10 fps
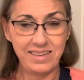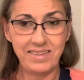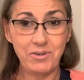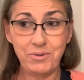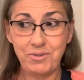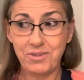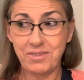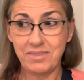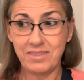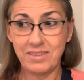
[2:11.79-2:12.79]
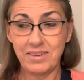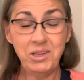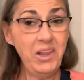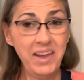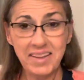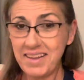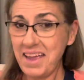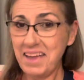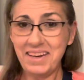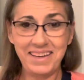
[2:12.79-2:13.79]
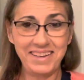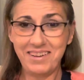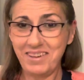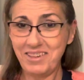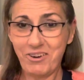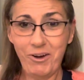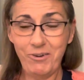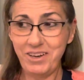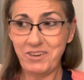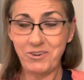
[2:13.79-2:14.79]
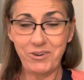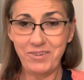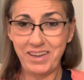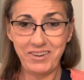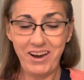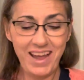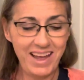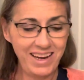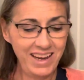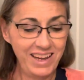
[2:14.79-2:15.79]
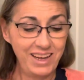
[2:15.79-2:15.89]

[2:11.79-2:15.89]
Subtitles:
So good luck saying it on your own, in your head.